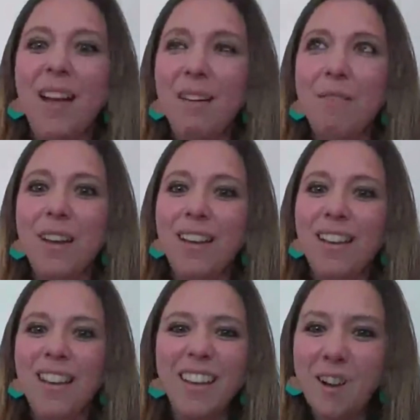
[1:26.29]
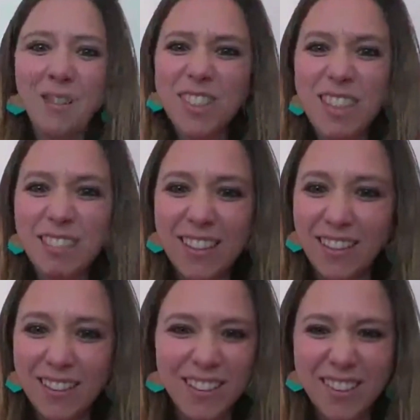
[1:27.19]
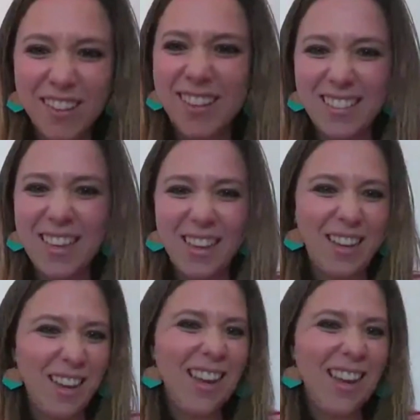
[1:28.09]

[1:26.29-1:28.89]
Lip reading: In coaching, we don't usually say,